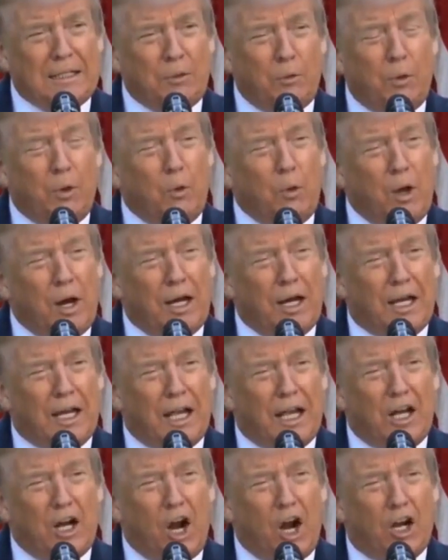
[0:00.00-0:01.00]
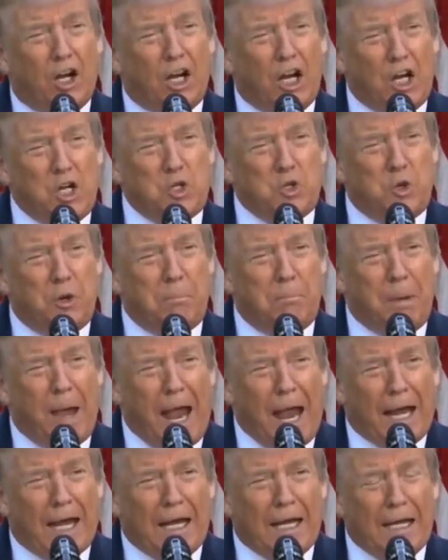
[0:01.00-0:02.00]
We want to get our country
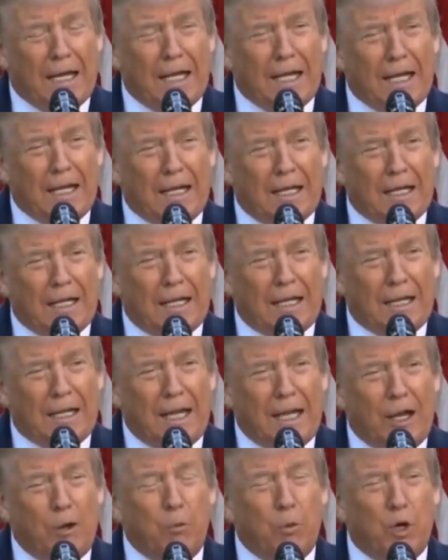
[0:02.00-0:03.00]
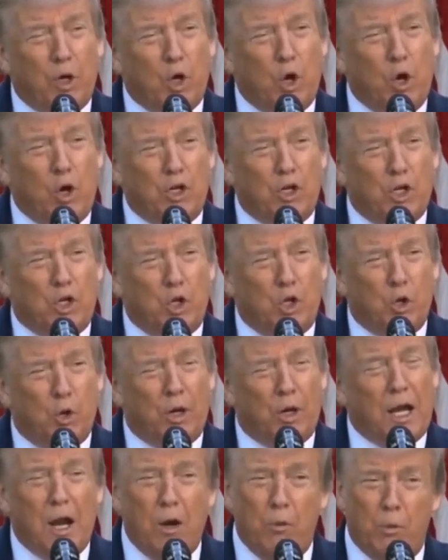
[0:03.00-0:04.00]
back, and we're going to do
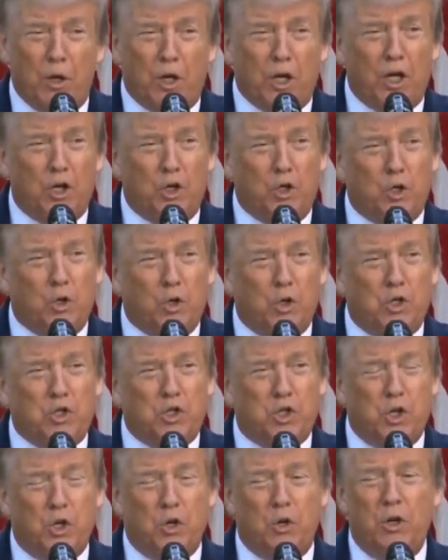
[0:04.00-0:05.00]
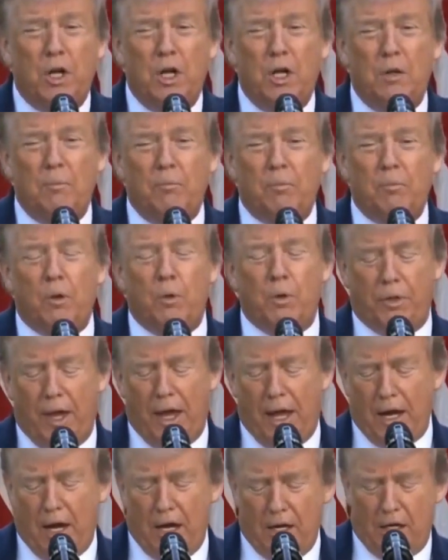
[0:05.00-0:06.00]
it, and we're going to do it soon. With
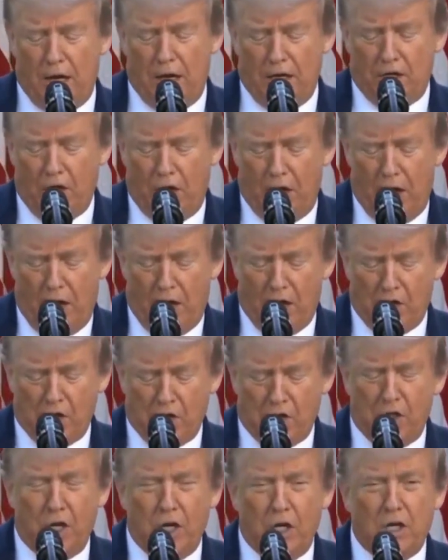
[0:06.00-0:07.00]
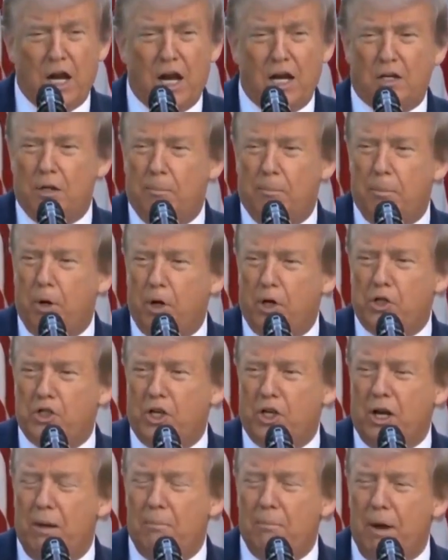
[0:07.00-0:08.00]
that, I'd like to ask Dr. Birx
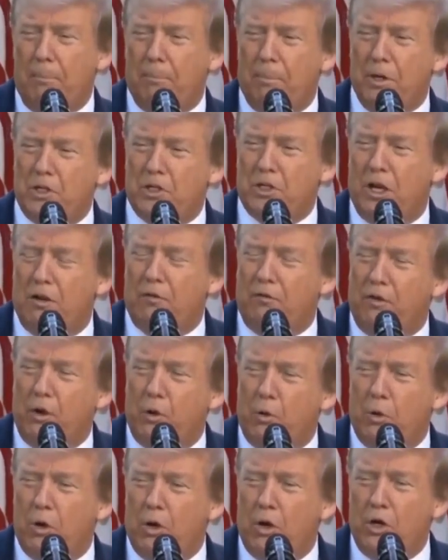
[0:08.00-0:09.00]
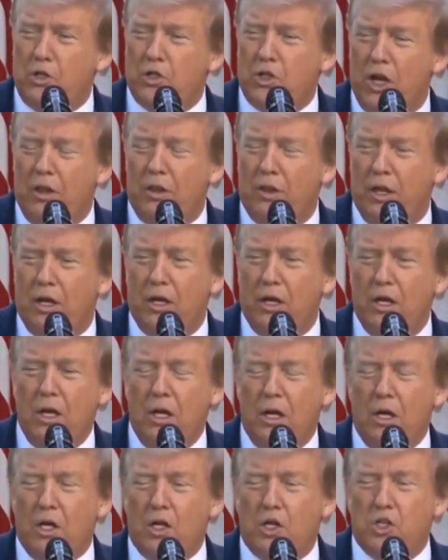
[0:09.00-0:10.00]
to come up and say a few words, and then
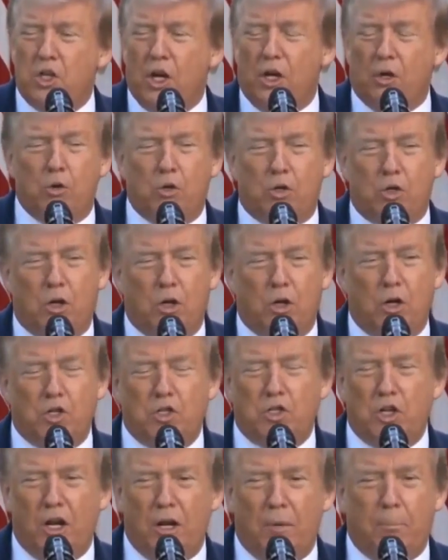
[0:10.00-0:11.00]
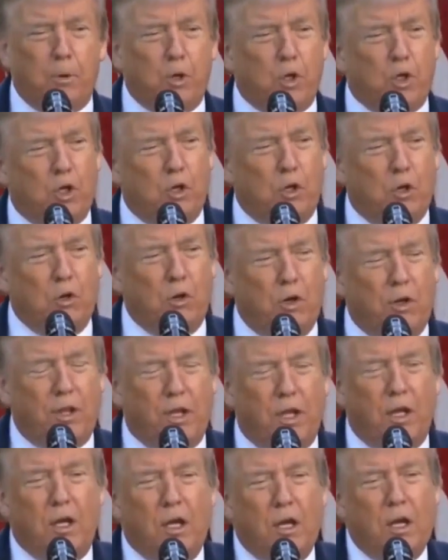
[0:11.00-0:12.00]
Secretary Sonny Perdue, and
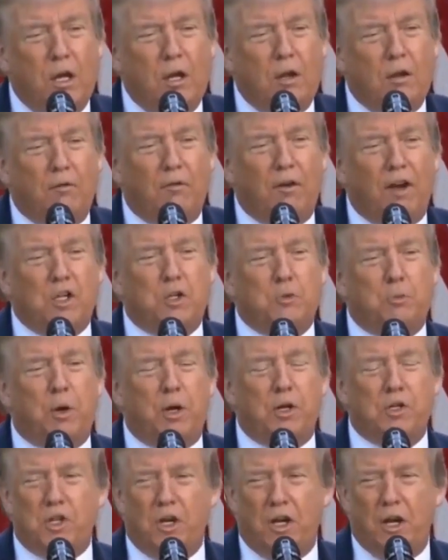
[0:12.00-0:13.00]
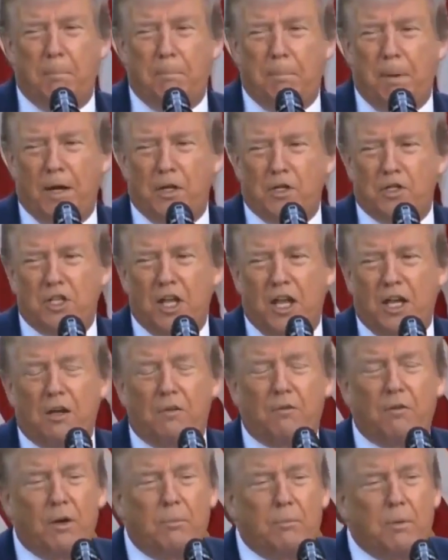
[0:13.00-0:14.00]
then Vice President Pence. Thank you
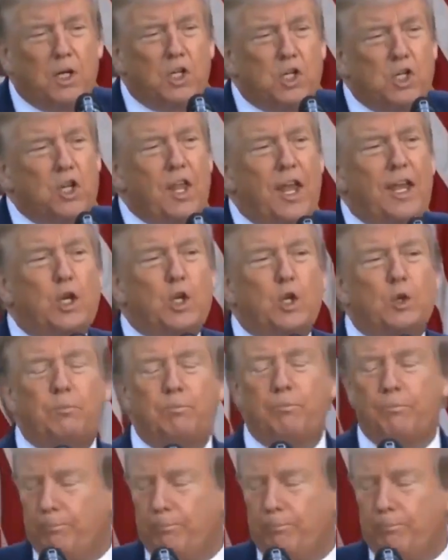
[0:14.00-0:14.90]
very much. Thank you.